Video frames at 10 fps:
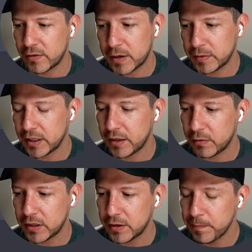when I'm dealing
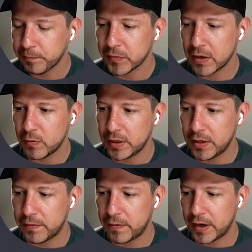with
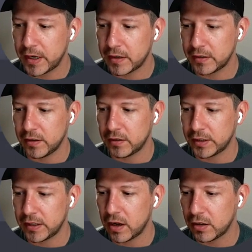different
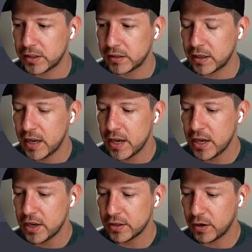technologies.
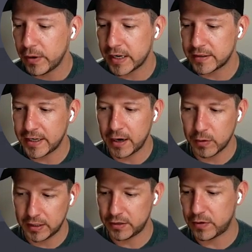So we can say,
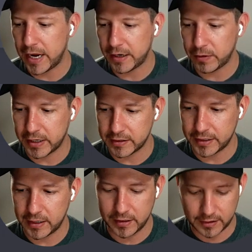while it's writing, we can
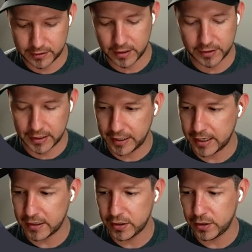say something like,
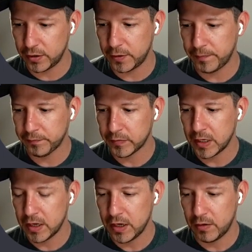can you
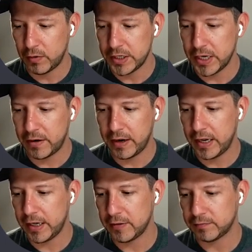
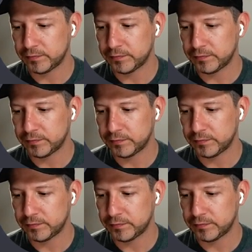regenerate